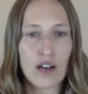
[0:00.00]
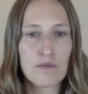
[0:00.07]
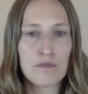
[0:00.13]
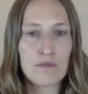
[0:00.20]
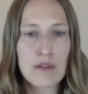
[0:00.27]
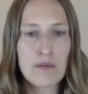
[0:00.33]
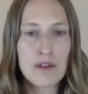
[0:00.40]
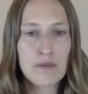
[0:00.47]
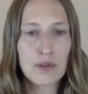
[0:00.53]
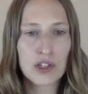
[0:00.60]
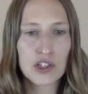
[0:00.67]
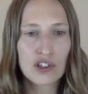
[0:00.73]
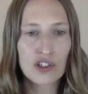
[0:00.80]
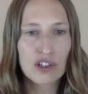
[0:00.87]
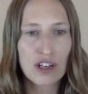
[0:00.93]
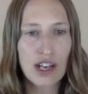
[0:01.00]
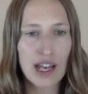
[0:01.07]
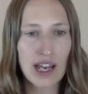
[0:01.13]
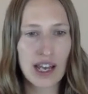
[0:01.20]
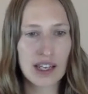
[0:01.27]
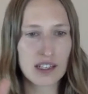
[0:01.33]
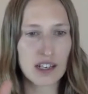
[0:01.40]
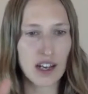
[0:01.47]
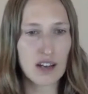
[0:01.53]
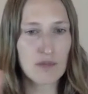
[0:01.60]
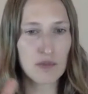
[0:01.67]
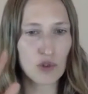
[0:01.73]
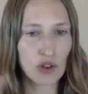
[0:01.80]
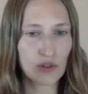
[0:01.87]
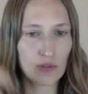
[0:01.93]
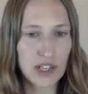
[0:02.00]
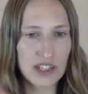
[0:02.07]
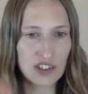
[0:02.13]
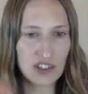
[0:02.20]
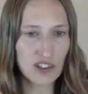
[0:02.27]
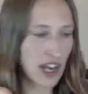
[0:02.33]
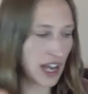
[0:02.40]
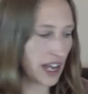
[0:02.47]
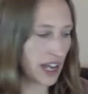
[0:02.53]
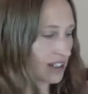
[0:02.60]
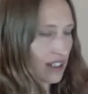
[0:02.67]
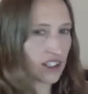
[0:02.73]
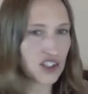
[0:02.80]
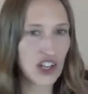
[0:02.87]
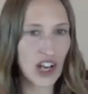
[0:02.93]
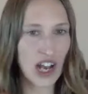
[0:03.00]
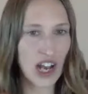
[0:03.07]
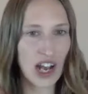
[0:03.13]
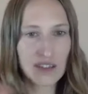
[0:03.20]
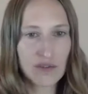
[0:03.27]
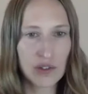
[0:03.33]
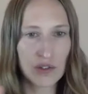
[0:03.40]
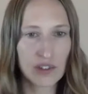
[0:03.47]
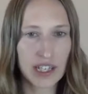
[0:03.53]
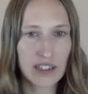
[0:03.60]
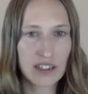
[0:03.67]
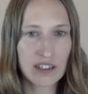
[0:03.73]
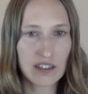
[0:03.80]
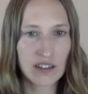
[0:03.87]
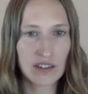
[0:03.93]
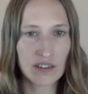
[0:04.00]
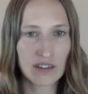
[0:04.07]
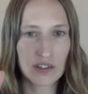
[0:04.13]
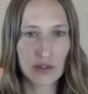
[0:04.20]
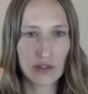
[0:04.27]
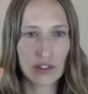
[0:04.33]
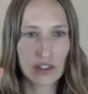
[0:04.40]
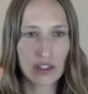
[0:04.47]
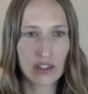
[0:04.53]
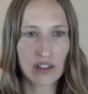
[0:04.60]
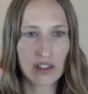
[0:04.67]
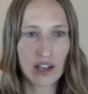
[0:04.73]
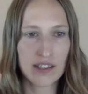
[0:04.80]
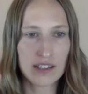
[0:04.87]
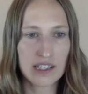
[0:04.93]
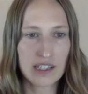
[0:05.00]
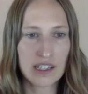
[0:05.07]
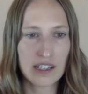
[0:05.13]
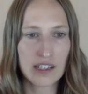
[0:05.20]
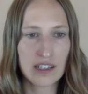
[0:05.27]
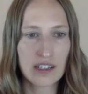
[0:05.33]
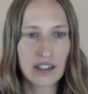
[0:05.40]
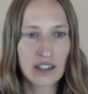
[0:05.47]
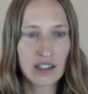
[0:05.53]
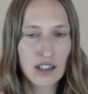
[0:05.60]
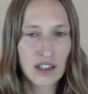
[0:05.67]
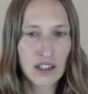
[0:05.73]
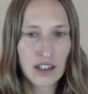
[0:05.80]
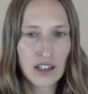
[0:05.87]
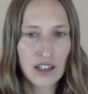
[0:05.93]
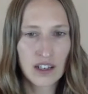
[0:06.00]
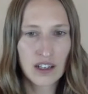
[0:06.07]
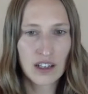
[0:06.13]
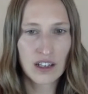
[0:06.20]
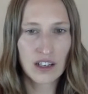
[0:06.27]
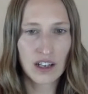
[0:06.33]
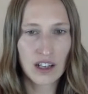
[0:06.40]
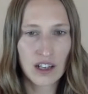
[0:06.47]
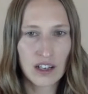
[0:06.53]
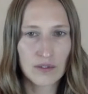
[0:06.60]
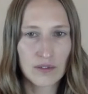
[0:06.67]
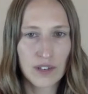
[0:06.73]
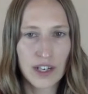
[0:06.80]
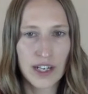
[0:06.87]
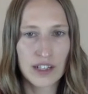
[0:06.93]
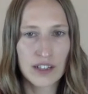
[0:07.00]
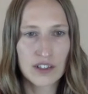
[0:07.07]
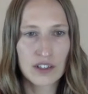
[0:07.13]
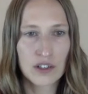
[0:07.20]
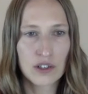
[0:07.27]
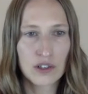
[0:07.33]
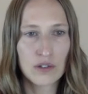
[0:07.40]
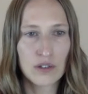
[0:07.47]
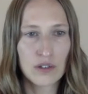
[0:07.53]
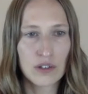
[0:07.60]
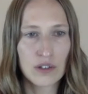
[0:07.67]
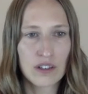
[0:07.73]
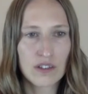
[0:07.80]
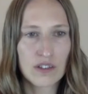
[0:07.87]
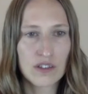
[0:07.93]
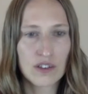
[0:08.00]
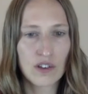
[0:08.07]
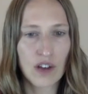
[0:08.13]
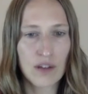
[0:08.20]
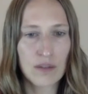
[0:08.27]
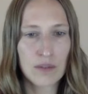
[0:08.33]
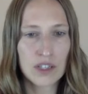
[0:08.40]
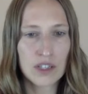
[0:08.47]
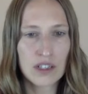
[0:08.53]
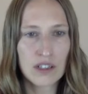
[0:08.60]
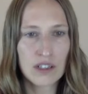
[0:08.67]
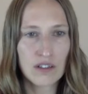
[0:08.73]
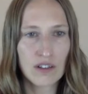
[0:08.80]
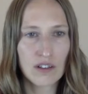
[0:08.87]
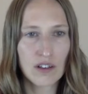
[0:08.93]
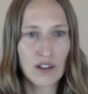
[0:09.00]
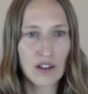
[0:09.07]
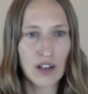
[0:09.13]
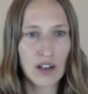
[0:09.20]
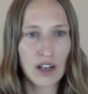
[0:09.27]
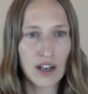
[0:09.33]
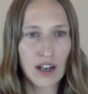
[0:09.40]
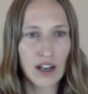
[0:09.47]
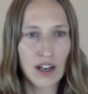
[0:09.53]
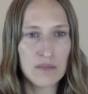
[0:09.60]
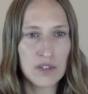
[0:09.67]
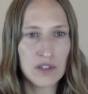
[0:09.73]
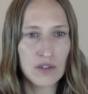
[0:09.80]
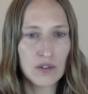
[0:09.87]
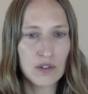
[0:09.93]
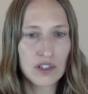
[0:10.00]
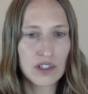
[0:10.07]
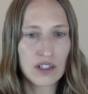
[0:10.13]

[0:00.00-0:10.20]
maybe put your hand up or raise your hand in the chat if you'd like to do a little hot seat here. All right, cool. So I'm gonna unmute